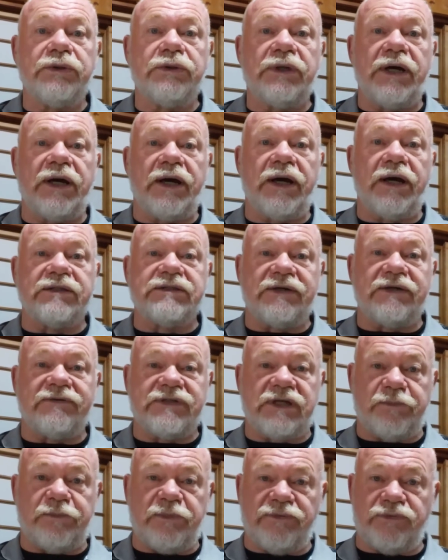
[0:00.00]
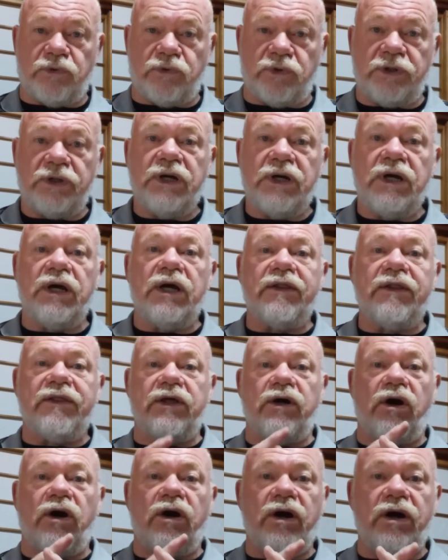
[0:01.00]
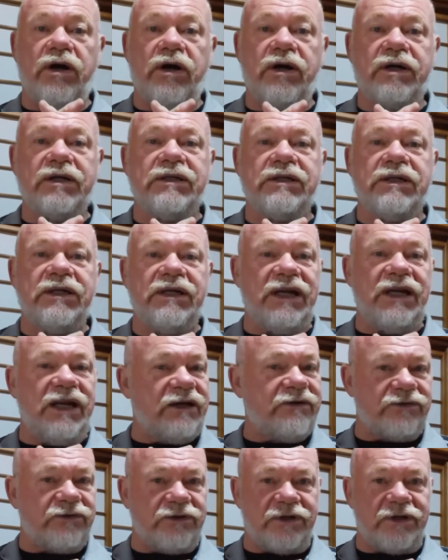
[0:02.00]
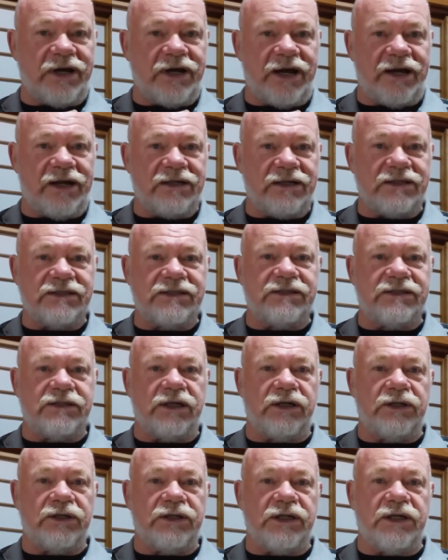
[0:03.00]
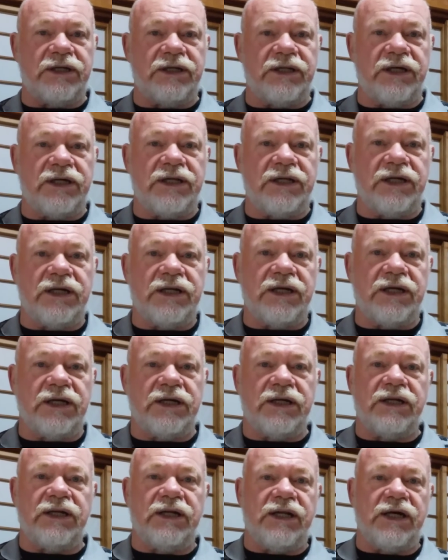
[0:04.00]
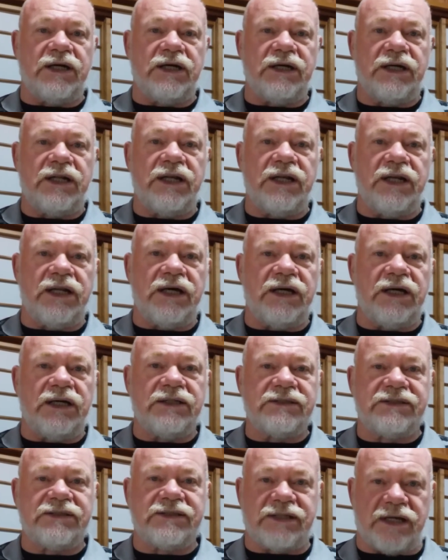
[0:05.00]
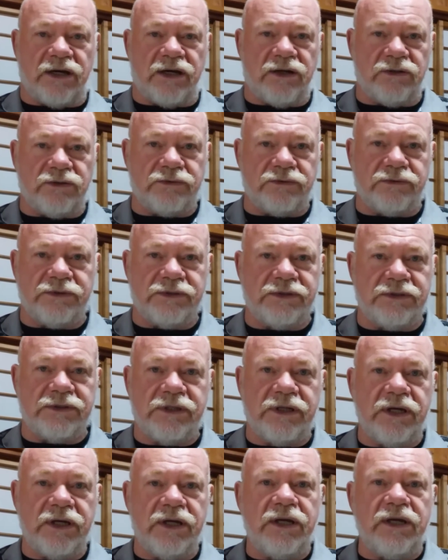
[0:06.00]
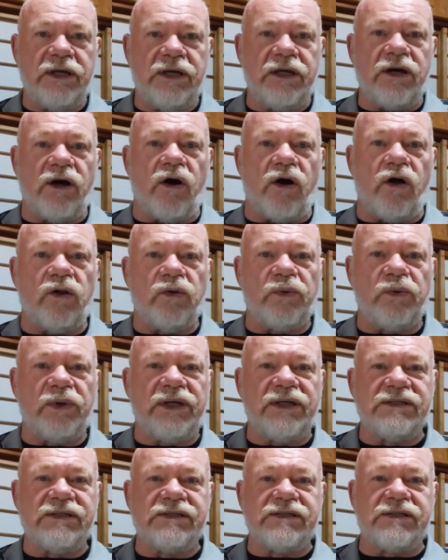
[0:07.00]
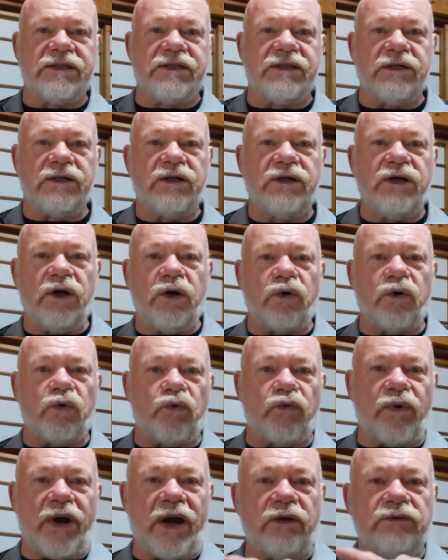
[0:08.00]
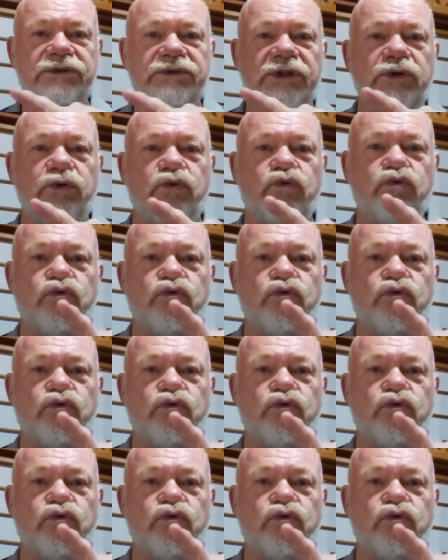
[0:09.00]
As I've said before, the R never has the l sound. Always the rounded